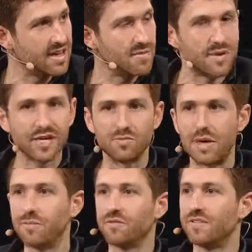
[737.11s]
because
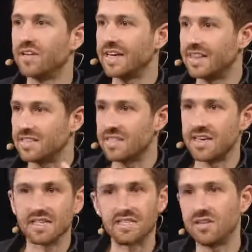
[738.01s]
people feel like this thing
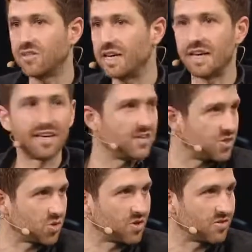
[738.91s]
is steering kids
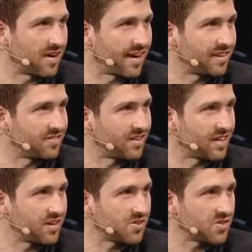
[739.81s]
towards violent
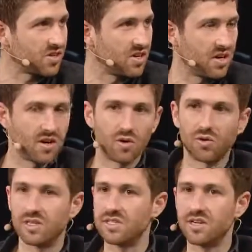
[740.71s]
videos or
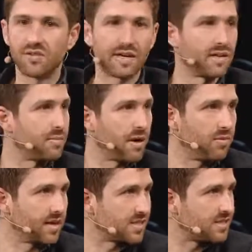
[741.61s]
it's steering the
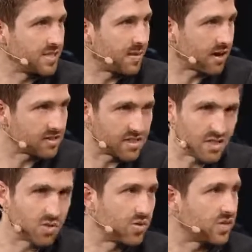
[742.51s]
public and democracy
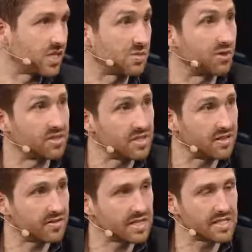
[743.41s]
towards conspiracy
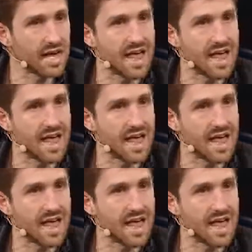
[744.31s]
theories,